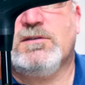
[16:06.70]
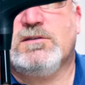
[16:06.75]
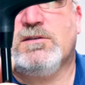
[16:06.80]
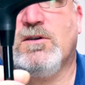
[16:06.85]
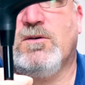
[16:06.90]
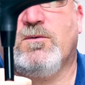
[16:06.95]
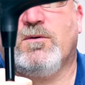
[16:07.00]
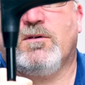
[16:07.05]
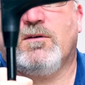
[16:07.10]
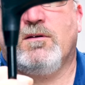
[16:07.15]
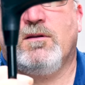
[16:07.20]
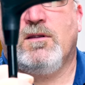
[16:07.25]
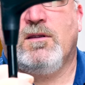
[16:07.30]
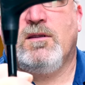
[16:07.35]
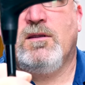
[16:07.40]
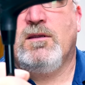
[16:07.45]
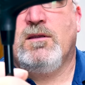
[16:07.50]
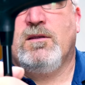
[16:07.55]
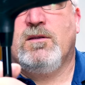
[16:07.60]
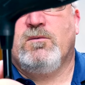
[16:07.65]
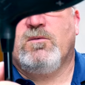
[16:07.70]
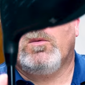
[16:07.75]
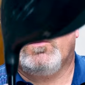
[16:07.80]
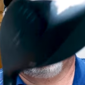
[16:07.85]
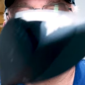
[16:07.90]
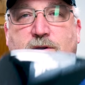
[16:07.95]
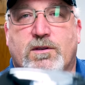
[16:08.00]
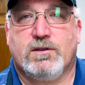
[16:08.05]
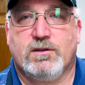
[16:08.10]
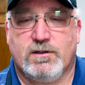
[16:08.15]
and so we're
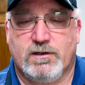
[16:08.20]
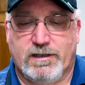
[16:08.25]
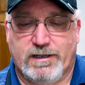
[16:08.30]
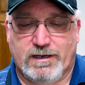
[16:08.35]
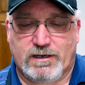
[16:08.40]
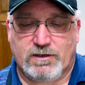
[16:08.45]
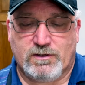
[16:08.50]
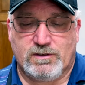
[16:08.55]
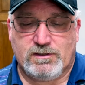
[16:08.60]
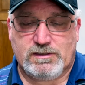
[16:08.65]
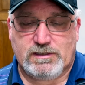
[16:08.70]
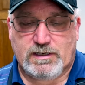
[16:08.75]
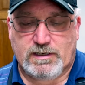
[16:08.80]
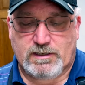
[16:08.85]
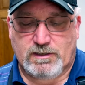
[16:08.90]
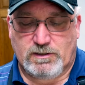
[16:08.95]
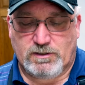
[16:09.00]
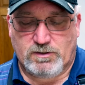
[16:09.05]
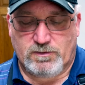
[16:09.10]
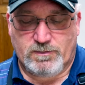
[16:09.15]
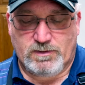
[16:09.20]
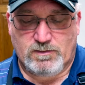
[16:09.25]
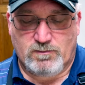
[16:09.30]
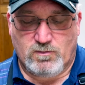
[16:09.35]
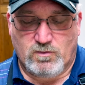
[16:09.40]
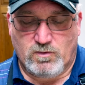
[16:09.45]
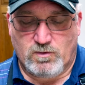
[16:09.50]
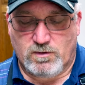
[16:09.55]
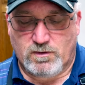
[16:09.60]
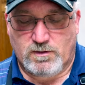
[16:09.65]
pretty good. I could take a little bit
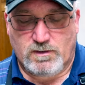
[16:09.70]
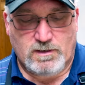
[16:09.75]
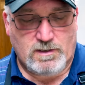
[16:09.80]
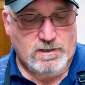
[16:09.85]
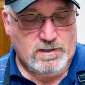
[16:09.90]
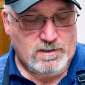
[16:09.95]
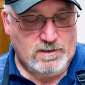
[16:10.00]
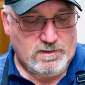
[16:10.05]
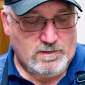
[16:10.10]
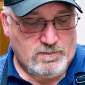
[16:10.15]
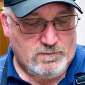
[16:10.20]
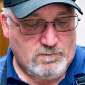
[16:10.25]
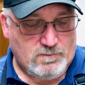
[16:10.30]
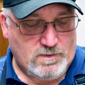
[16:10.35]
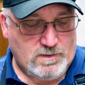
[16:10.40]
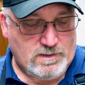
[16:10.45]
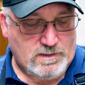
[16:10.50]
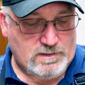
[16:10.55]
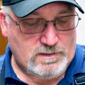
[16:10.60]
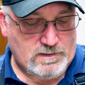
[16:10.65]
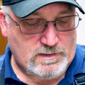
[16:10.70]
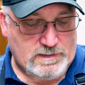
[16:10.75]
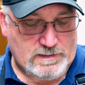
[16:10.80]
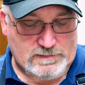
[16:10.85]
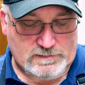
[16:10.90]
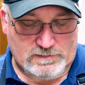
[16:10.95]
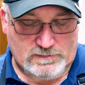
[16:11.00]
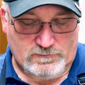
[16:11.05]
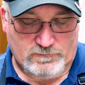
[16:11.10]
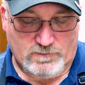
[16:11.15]
more, but
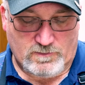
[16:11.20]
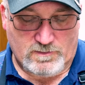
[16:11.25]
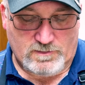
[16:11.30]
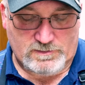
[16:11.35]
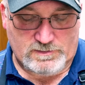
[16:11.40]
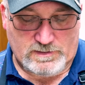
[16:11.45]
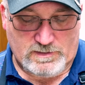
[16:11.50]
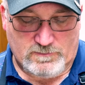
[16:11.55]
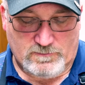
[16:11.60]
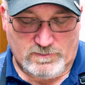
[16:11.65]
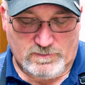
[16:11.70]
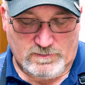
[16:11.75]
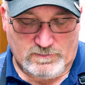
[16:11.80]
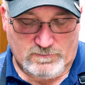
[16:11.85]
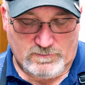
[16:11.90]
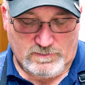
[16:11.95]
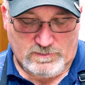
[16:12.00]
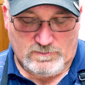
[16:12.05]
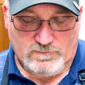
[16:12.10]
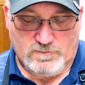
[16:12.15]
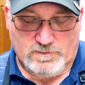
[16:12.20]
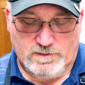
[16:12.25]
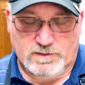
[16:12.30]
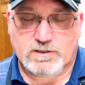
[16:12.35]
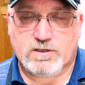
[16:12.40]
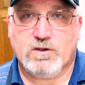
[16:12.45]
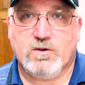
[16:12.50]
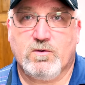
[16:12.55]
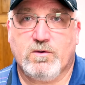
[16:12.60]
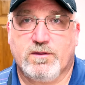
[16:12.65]
that's as far as I really, really want to
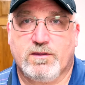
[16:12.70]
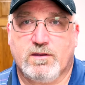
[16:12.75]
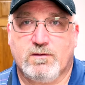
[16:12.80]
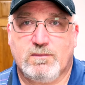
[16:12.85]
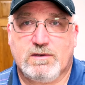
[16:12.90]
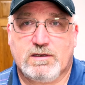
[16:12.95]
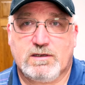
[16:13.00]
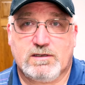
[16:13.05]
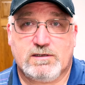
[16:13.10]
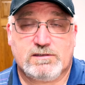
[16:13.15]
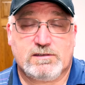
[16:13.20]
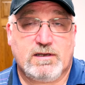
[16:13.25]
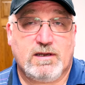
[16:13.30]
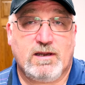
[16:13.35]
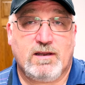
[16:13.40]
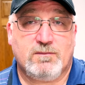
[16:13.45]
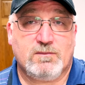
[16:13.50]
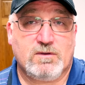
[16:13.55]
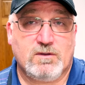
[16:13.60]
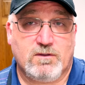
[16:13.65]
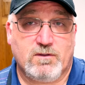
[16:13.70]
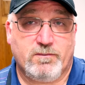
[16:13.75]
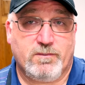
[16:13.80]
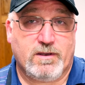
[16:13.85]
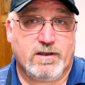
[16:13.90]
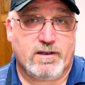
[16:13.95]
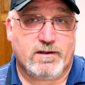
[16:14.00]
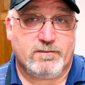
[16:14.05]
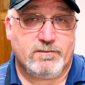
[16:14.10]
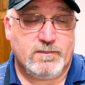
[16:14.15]
go with it because I am to the
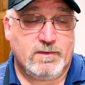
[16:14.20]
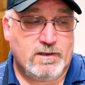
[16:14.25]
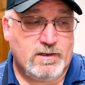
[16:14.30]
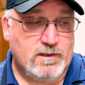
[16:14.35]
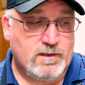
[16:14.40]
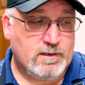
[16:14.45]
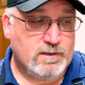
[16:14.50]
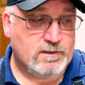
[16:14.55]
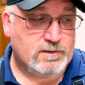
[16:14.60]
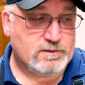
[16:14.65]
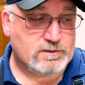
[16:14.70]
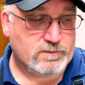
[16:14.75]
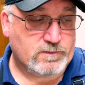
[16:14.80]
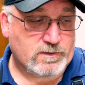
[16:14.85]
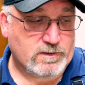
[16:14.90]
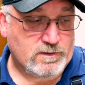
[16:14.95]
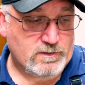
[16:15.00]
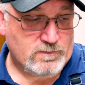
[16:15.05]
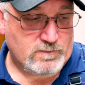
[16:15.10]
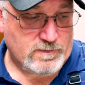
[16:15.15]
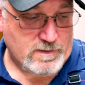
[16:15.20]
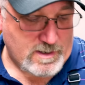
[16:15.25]
bottom. So we're going to do